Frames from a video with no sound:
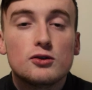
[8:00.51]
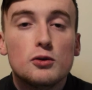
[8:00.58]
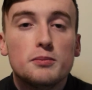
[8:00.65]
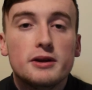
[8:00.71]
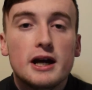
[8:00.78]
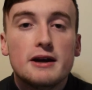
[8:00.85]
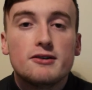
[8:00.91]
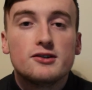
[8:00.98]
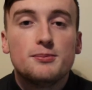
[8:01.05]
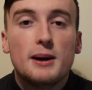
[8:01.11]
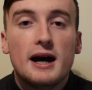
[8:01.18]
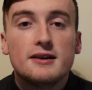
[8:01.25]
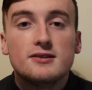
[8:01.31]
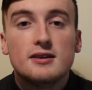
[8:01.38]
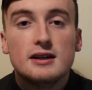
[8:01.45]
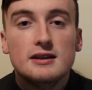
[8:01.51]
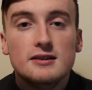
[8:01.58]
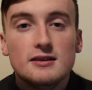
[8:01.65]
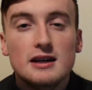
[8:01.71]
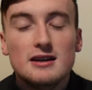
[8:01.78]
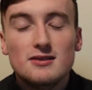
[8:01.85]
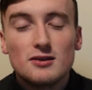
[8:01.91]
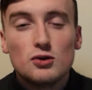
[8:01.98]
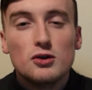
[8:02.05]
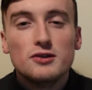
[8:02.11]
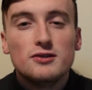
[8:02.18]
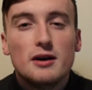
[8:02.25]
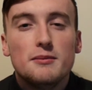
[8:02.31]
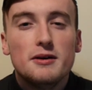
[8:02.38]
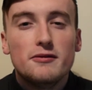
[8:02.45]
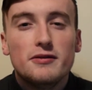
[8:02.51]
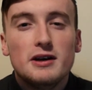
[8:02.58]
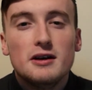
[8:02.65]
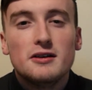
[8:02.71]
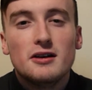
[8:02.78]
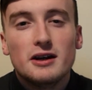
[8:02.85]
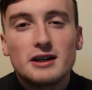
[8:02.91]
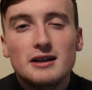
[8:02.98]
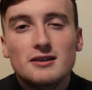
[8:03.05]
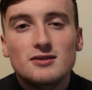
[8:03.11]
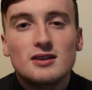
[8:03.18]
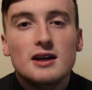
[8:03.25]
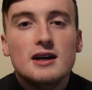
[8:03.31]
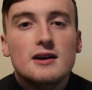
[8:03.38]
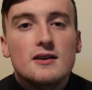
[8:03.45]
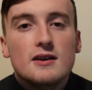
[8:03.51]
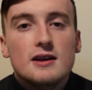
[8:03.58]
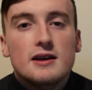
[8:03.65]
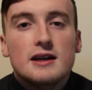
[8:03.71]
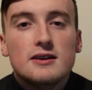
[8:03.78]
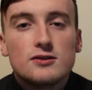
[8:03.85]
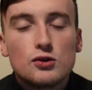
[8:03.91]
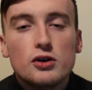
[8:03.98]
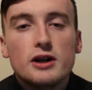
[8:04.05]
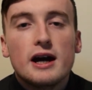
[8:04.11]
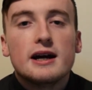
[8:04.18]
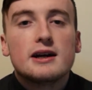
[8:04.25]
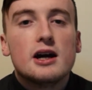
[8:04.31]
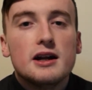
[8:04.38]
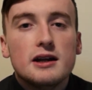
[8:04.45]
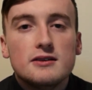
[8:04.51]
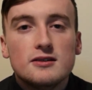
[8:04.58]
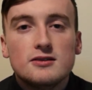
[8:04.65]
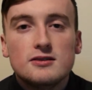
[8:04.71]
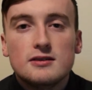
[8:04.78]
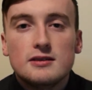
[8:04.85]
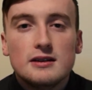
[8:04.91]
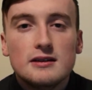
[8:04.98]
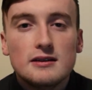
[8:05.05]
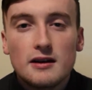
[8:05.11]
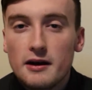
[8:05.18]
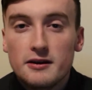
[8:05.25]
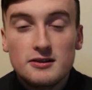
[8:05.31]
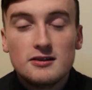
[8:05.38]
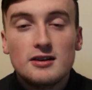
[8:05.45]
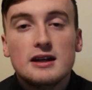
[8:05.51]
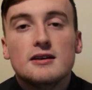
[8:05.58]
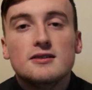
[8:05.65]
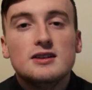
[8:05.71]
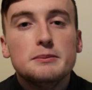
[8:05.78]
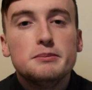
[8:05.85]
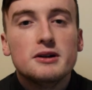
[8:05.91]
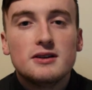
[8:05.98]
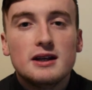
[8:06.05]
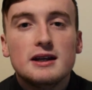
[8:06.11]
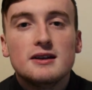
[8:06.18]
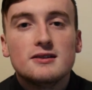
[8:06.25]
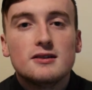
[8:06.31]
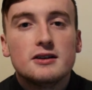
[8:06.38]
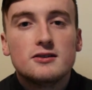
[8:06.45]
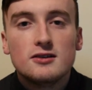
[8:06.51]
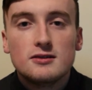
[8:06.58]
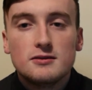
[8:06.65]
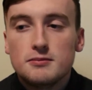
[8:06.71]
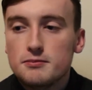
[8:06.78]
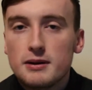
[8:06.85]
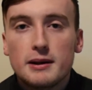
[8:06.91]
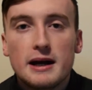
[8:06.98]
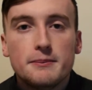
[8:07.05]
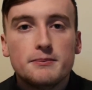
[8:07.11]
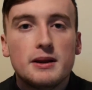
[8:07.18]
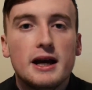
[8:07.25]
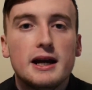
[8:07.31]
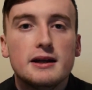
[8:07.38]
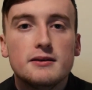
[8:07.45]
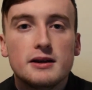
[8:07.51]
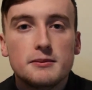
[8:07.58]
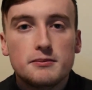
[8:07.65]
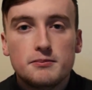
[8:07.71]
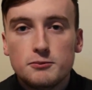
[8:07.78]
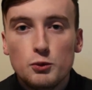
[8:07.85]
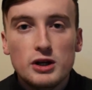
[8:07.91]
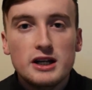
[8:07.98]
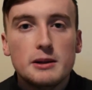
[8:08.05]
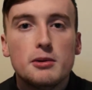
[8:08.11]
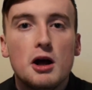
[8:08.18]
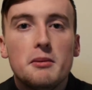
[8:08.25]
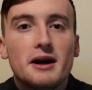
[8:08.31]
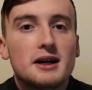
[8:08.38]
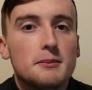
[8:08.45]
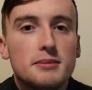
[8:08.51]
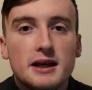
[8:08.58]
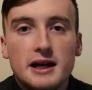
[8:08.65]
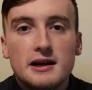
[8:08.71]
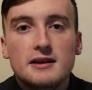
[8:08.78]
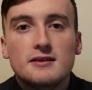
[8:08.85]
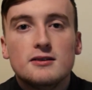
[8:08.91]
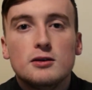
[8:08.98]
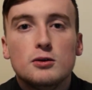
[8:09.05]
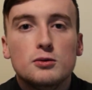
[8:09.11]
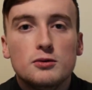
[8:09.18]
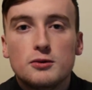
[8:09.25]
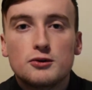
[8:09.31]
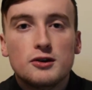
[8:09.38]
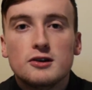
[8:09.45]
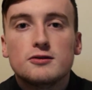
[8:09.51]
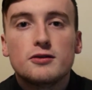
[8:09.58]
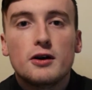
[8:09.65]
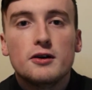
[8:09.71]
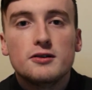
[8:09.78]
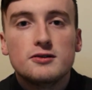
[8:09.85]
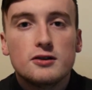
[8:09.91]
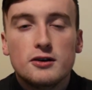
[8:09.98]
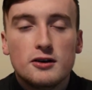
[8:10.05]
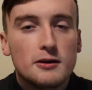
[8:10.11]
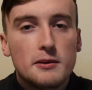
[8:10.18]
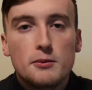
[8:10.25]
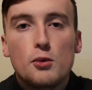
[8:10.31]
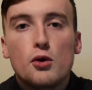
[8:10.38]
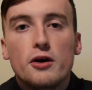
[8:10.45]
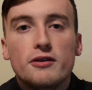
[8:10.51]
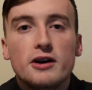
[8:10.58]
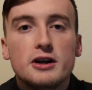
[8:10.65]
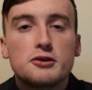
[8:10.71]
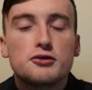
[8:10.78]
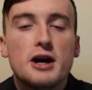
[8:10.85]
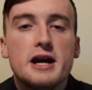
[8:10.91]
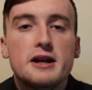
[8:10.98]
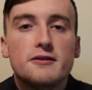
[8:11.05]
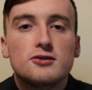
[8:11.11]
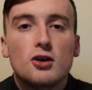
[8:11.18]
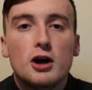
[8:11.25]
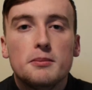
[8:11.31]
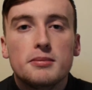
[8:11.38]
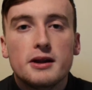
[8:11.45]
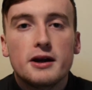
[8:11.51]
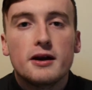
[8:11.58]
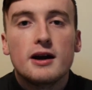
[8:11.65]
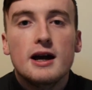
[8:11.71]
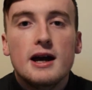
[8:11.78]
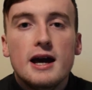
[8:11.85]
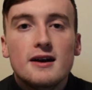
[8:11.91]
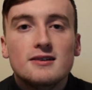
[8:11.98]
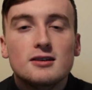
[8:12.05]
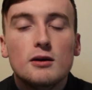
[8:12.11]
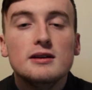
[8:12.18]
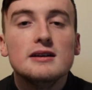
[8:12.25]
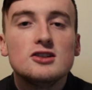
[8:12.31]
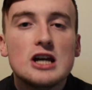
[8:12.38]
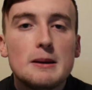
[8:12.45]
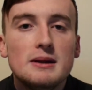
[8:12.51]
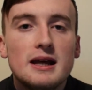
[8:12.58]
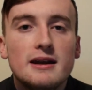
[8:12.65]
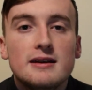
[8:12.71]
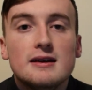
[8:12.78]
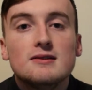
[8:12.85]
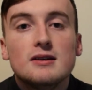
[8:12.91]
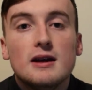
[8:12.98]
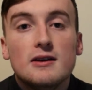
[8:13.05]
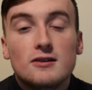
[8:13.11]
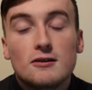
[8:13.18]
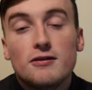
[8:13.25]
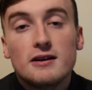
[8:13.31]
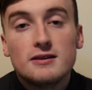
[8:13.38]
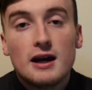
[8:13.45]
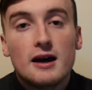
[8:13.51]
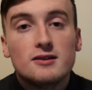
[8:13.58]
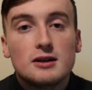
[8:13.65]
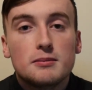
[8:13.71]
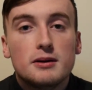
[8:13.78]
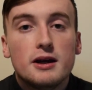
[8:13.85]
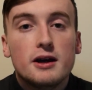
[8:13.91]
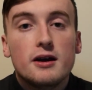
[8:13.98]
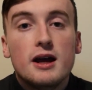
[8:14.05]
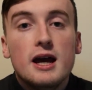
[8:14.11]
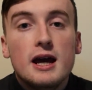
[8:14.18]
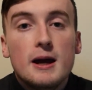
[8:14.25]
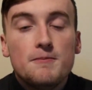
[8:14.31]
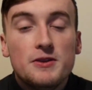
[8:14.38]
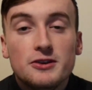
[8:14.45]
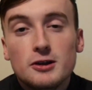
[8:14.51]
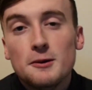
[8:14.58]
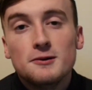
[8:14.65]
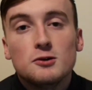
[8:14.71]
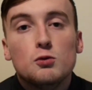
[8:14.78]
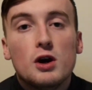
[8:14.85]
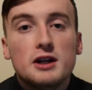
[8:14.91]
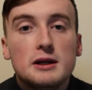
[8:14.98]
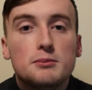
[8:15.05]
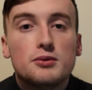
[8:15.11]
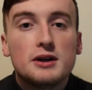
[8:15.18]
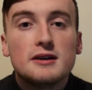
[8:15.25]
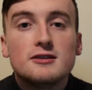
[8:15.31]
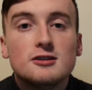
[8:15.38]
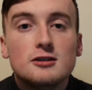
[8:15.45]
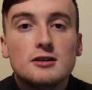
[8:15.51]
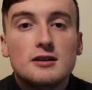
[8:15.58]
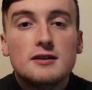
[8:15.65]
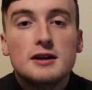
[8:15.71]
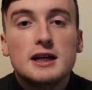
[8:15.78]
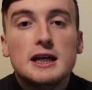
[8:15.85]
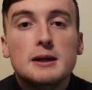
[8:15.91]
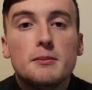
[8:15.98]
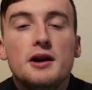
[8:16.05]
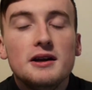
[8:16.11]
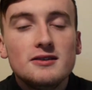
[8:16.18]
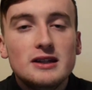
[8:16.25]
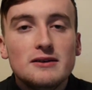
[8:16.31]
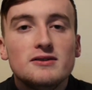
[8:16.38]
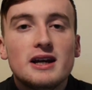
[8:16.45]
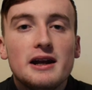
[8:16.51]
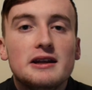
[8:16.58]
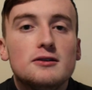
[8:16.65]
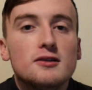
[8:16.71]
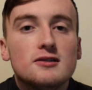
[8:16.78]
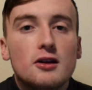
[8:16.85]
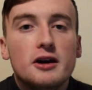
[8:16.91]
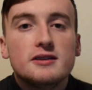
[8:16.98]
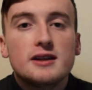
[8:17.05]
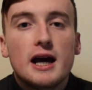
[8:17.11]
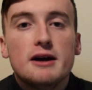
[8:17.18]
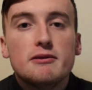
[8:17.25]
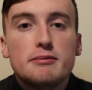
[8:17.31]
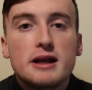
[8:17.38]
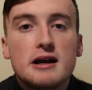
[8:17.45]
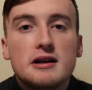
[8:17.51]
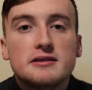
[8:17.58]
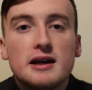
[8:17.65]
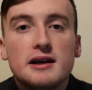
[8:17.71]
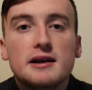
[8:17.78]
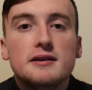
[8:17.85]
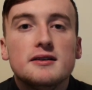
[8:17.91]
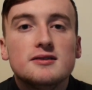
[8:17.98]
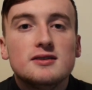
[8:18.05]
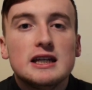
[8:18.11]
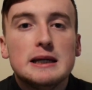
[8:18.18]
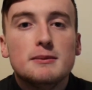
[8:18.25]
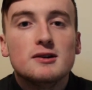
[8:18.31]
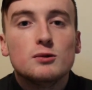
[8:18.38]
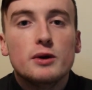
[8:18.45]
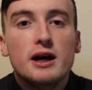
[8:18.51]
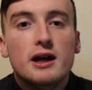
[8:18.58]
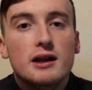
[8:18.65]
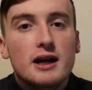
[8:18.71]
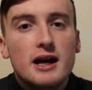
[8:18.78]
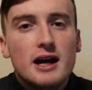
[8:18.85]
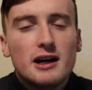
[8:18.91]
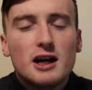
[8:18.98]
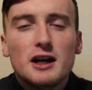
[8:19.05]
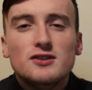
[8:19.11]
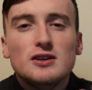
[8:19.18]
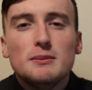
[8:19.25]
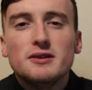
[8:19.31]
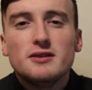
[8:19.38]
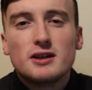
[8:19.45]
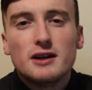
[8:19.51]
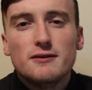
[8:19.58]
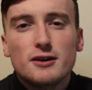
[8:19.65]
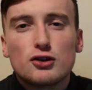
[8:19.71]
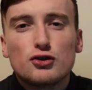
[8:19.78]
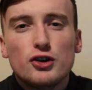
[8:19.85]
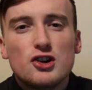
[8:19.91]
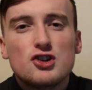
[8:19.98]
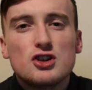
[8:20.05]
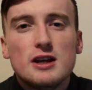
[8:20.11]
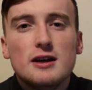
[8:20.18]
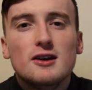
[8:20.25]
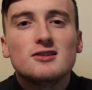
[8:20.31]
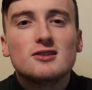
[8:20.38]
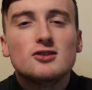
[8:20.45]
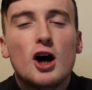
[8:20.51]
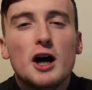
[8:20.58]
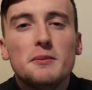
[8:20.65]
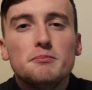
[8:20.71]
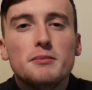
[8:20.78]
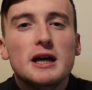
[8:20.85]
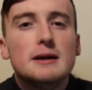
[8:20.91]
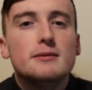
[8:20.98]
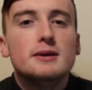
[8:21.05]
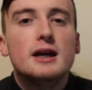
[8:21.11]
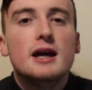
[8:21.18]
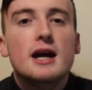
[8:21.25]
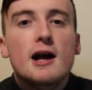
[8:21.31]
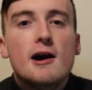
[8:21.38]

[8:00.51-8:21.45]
good player for his Pats, and he's a good midfielder. Like he's good at kind of just, as I said, simple things like just playing, like winning the ball back and playing to Chris Forrester, a very creative type player. So I think Jamie Lennon is a fantastic player in terms of what he brings to the team. I think Stephen Kenny does like to have a player like that in his team as well, kind of similar to kind of a Chris Shields type maybe.